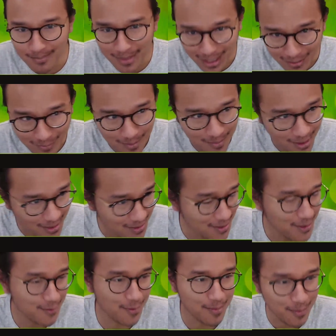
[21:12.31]
powerful
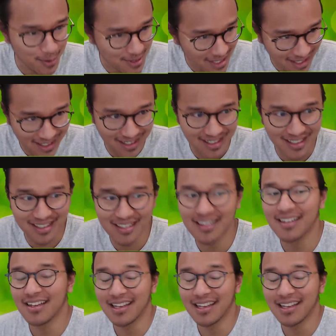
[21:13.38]
models with more data,